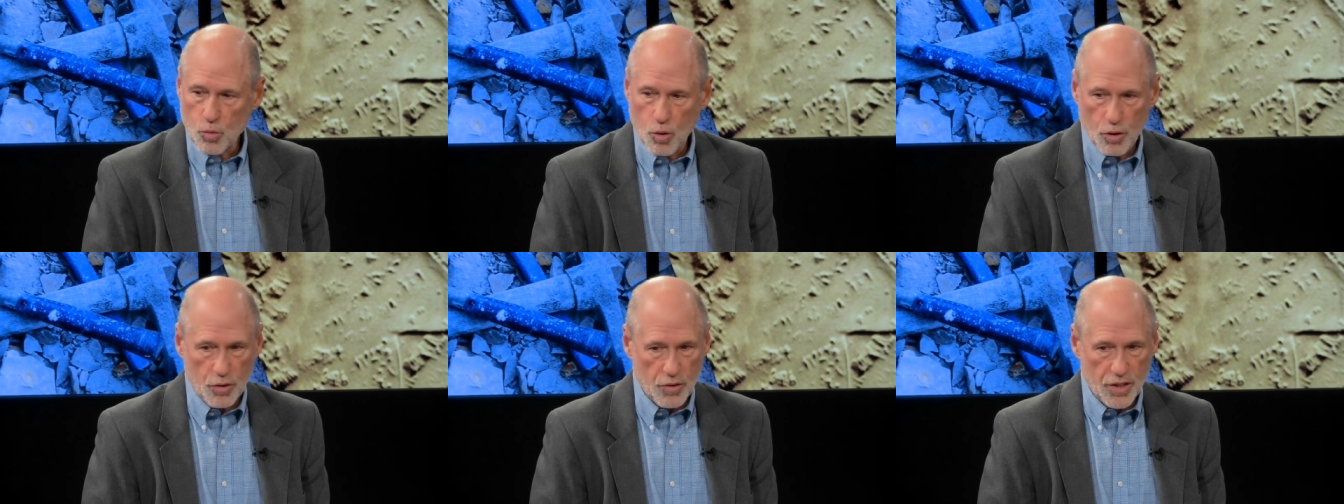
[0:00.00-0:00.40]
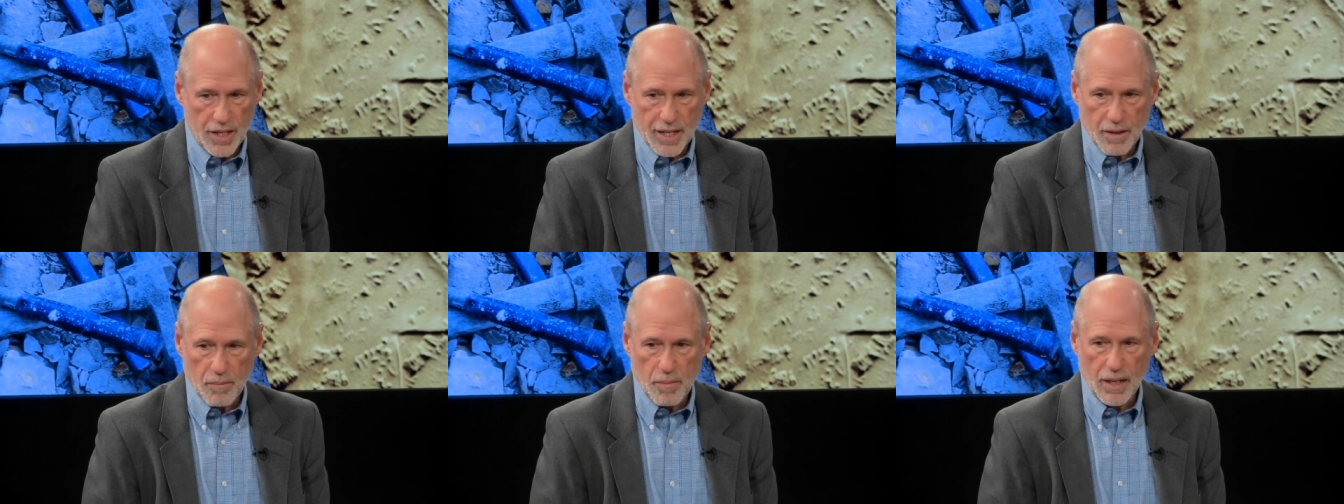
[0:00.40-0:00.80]

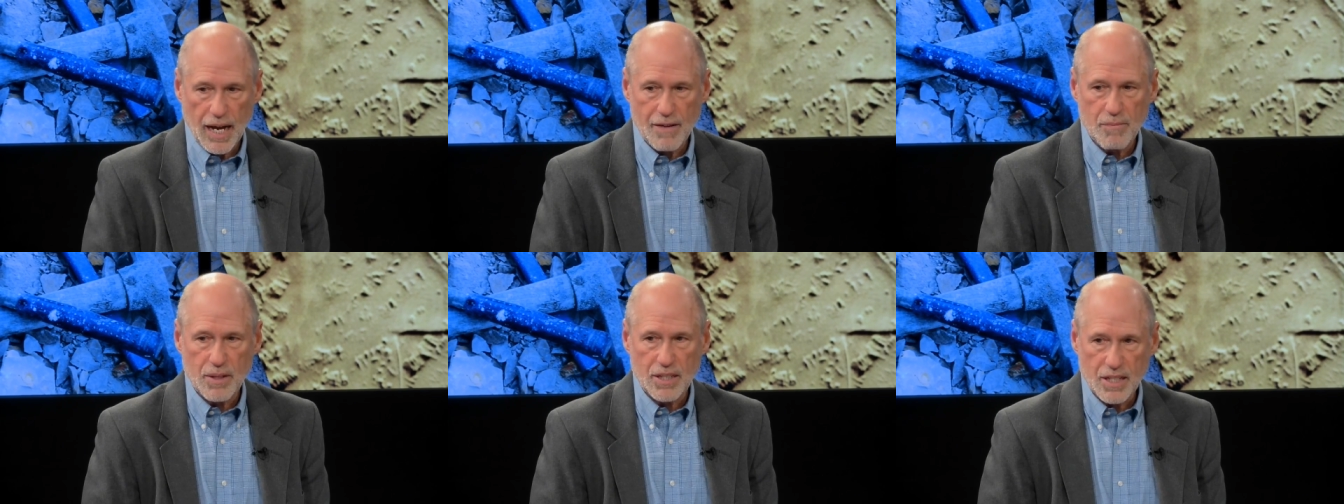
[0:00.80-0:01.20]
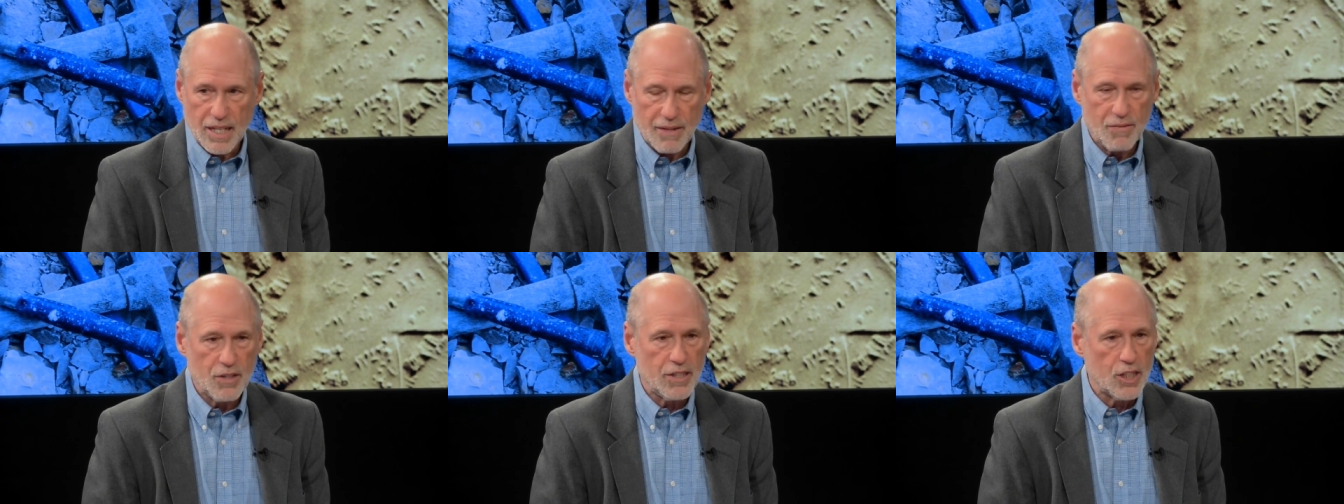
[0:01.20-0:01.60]
worthy, but I've been
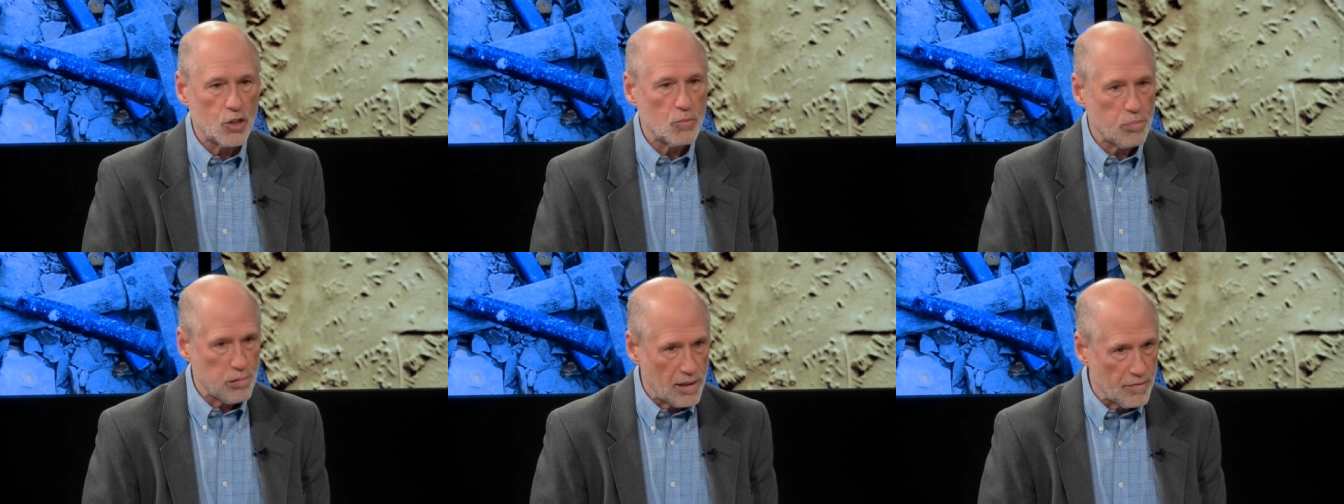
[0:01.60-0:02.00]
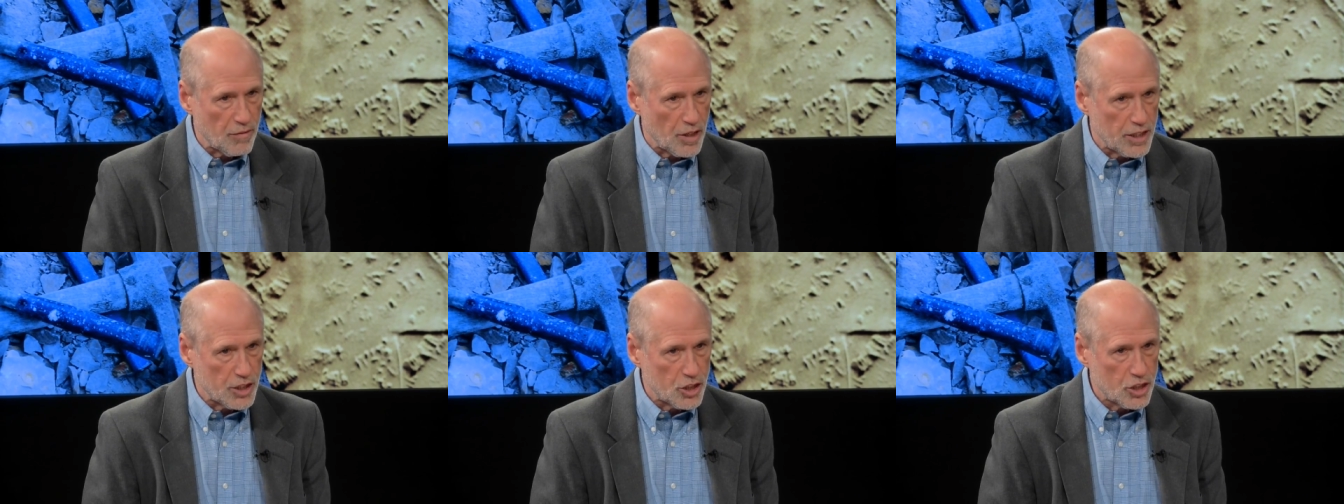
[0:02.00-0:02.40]
given this
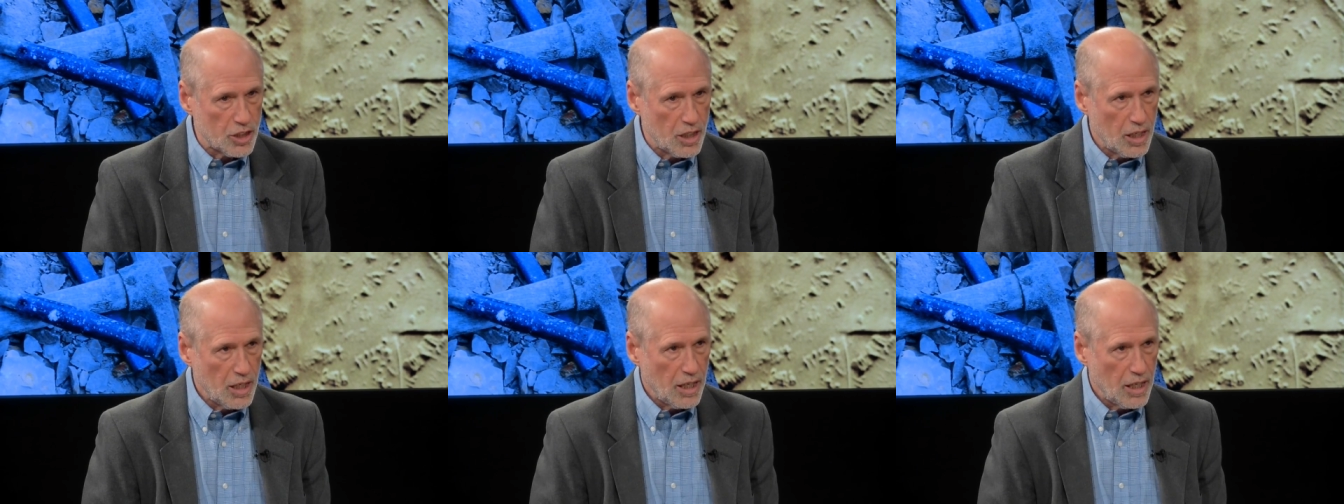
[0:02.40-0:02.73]
privilege,